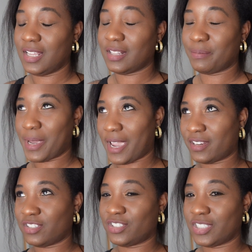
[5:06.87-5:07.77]
the
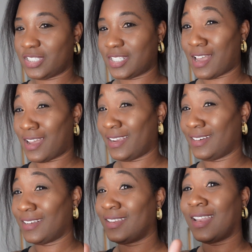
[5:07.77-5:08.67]
passenger
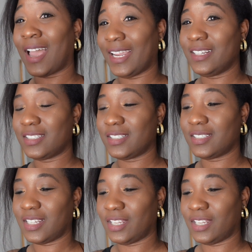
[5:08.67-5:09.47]
side light